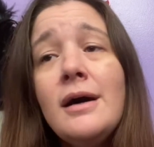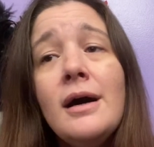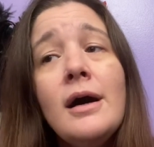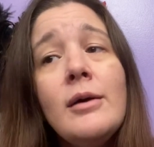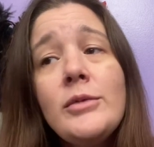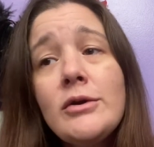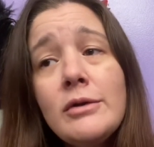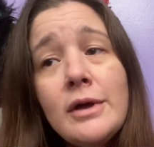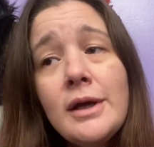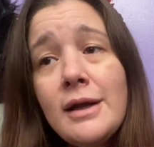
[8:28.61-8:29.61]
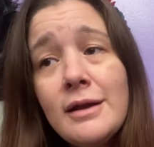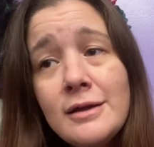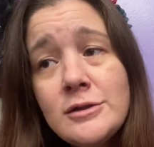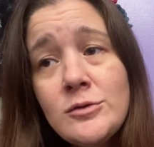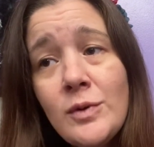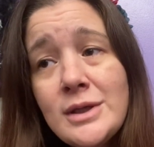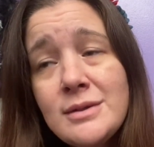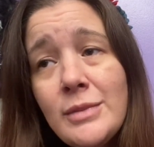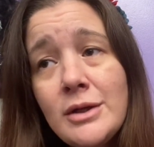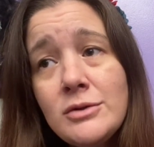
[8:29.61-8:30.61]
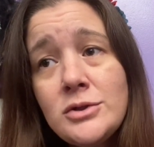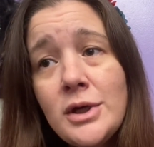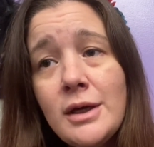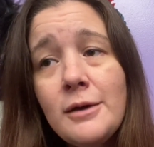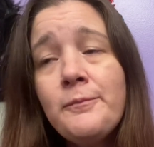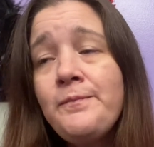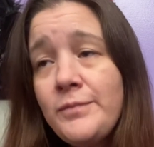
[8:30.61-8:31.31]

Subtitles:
you're looking at least twice a month training.